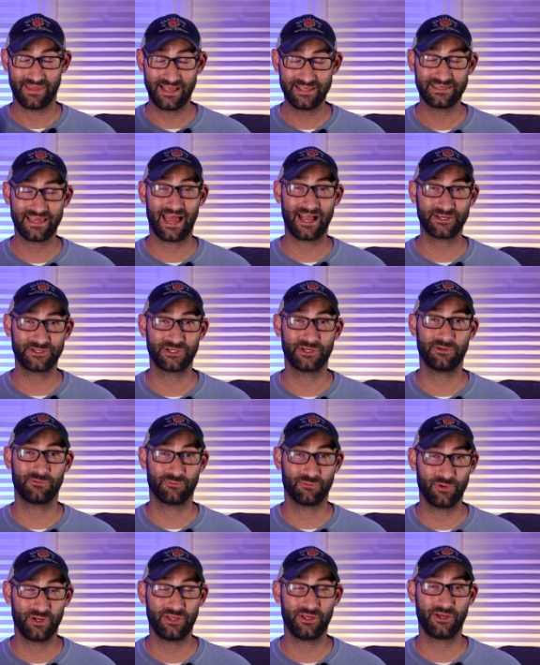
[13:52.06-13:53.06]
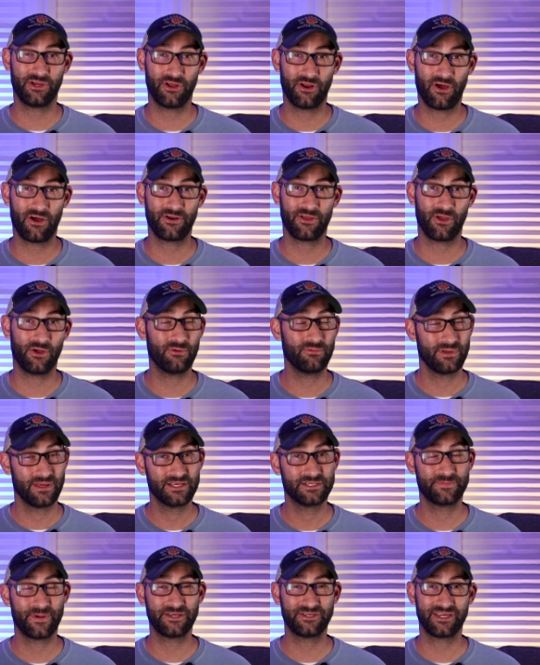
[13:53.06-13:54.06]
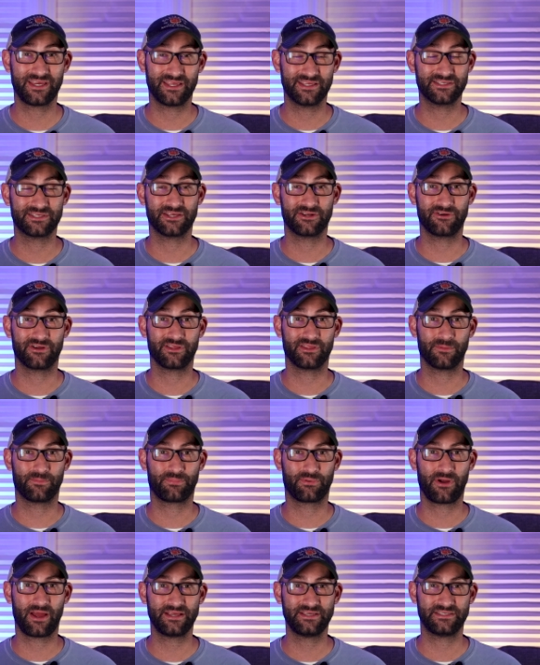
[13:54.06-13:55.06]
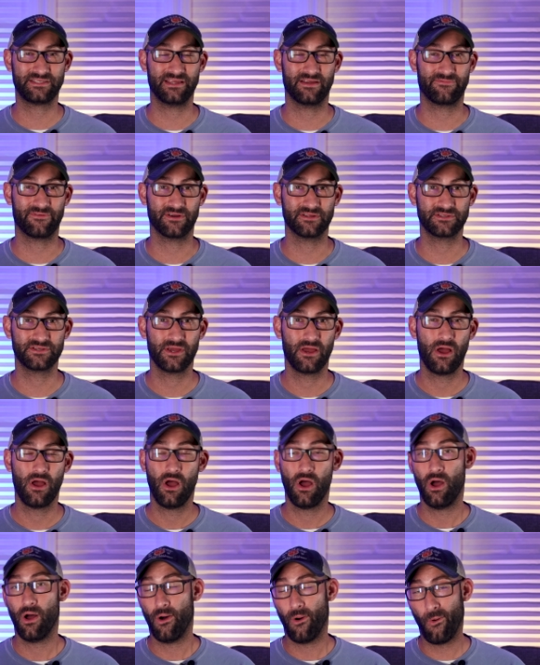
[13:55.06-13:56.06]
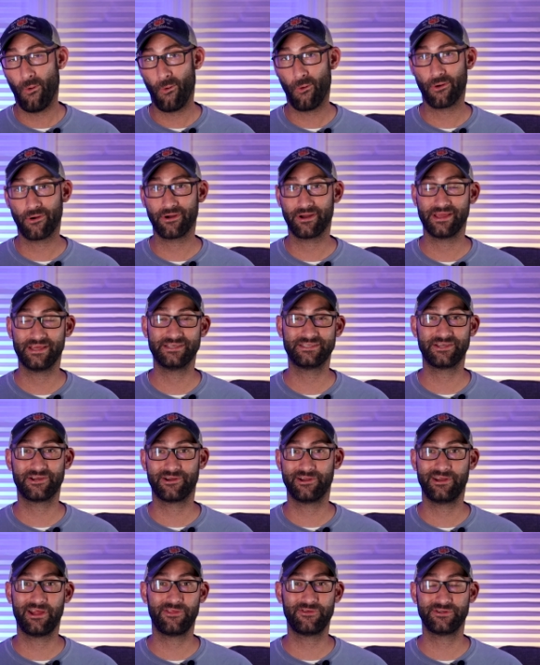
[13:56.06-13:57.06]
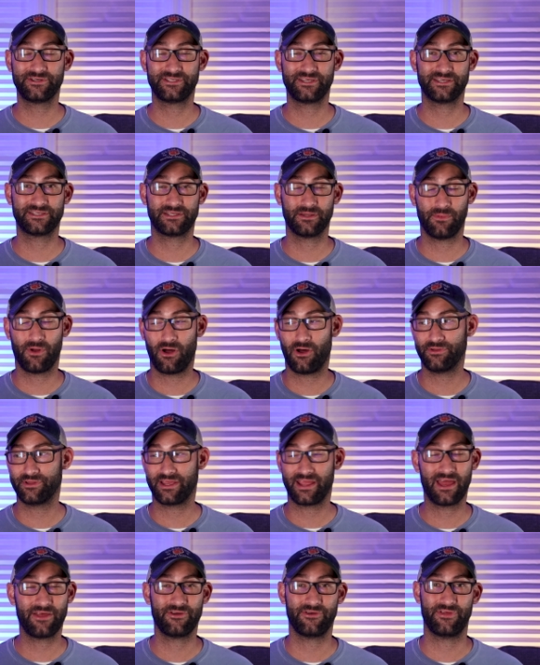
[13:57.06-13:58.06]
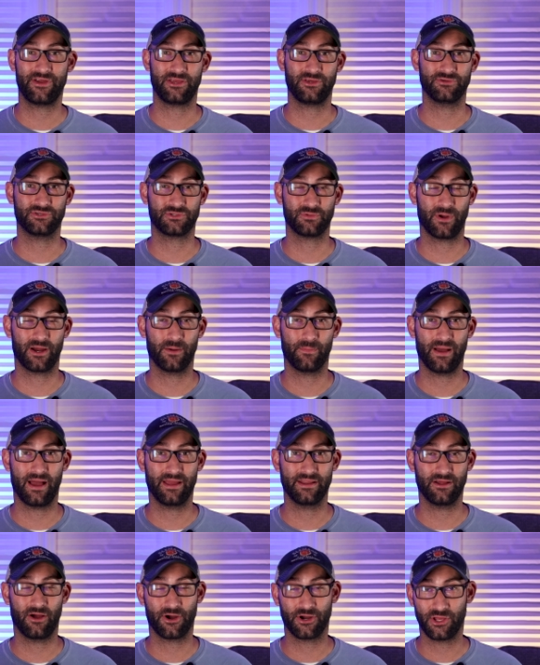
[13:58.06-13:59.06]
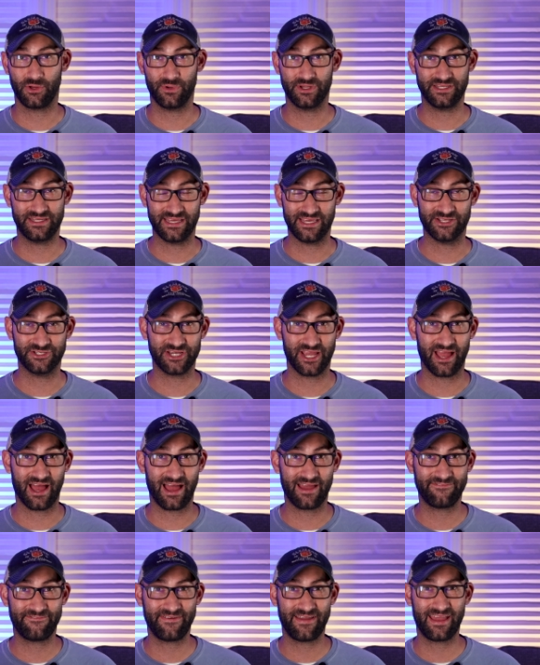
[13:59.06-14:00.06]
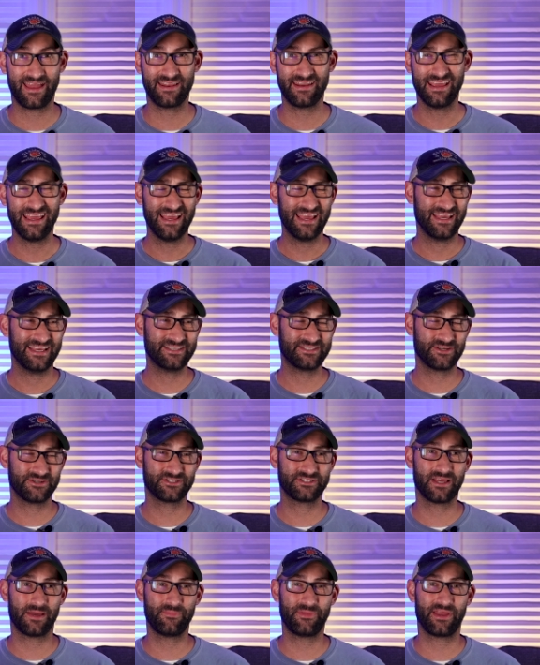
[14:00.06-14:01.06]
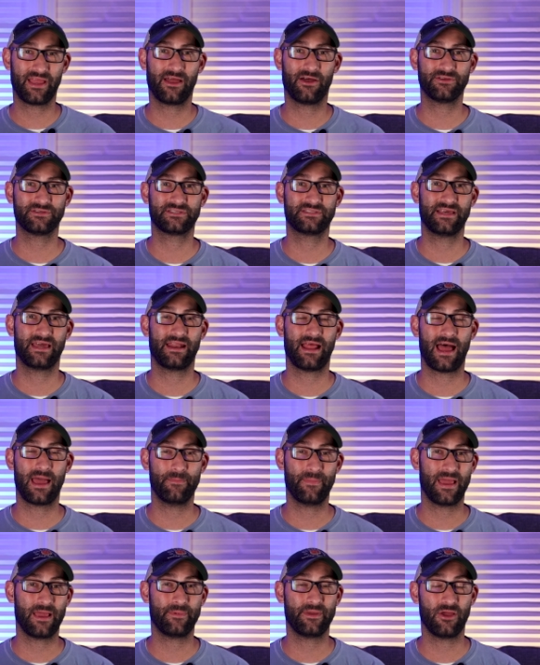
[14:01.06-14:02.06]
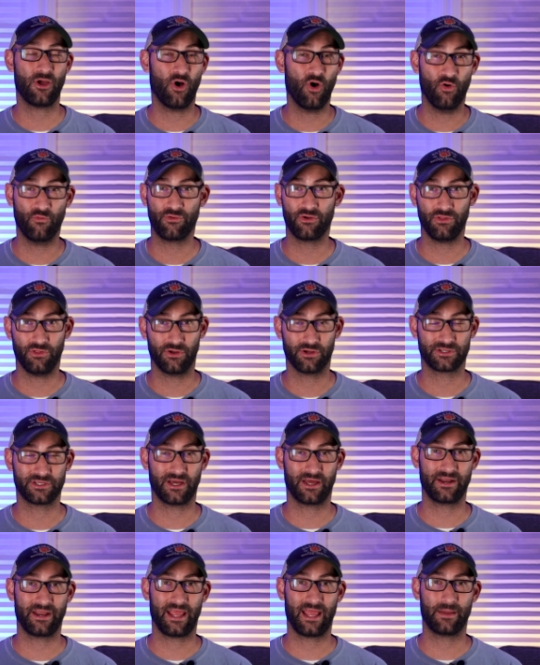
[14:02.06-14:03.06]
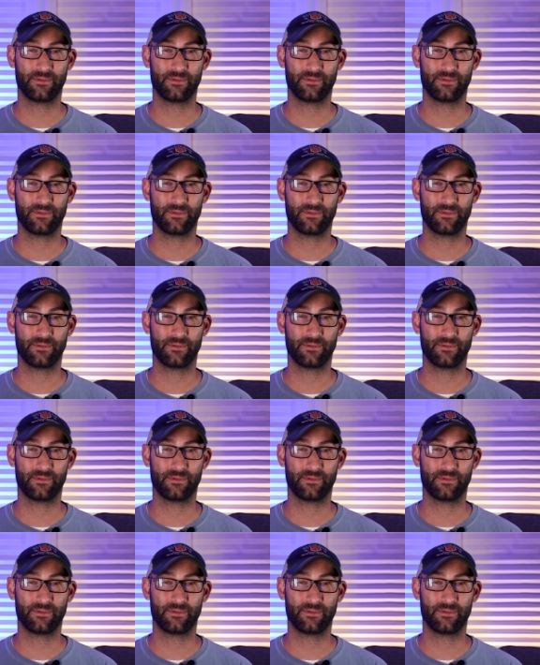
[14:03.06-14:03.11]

that's actually really good audio, especially considering the price difference. Or is there another system altogether that you swear by? Are you a DJI fan? Is there something else that I maybe overlooked on